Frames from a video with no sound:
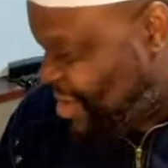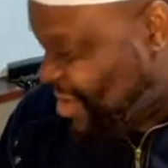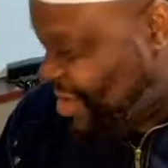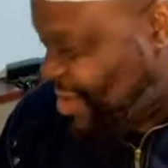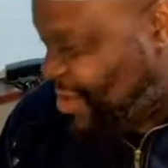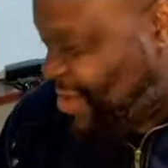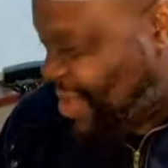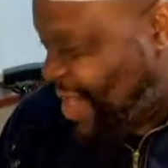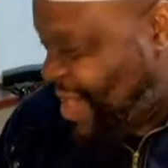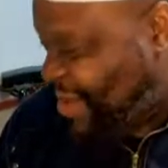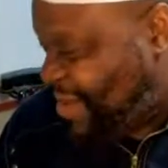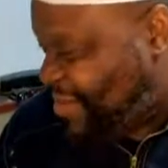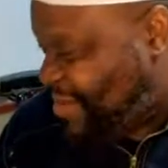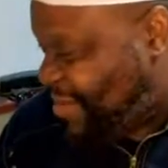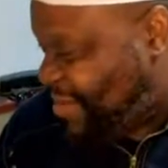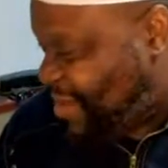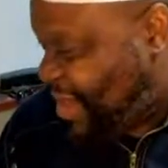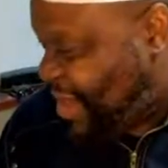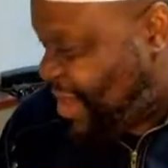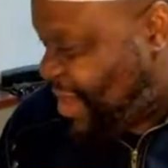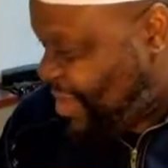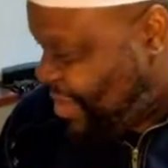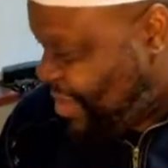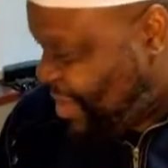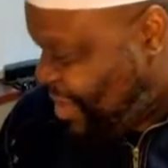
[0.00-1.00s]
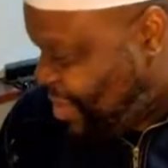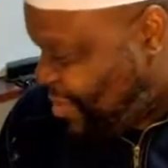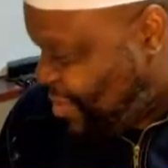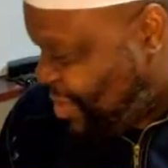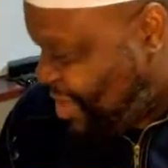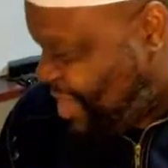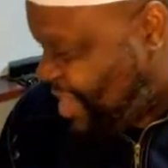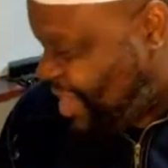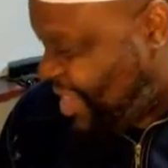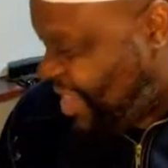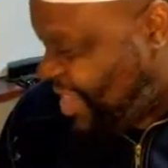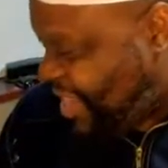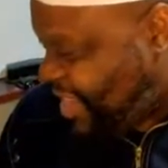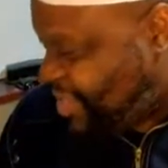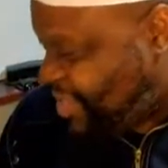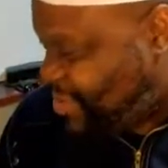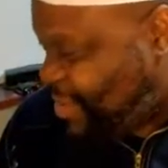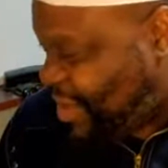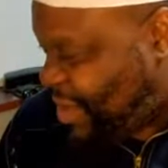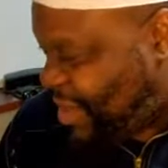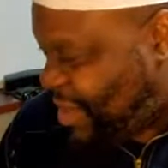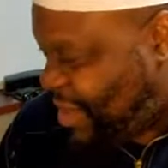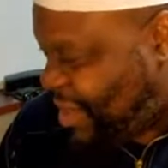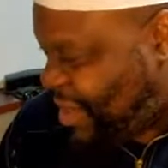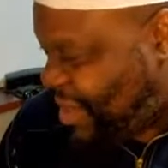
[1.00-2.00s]
Your wife can like, look what the kids
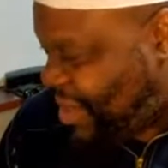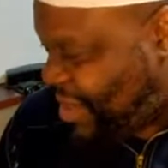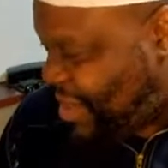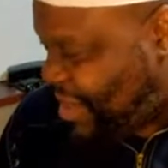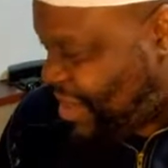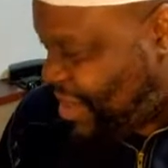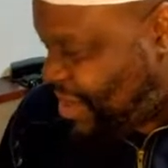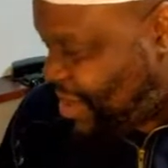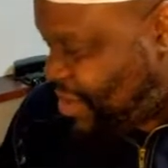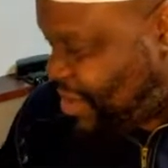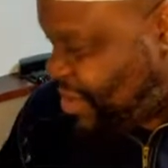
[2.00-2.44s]
brought in here.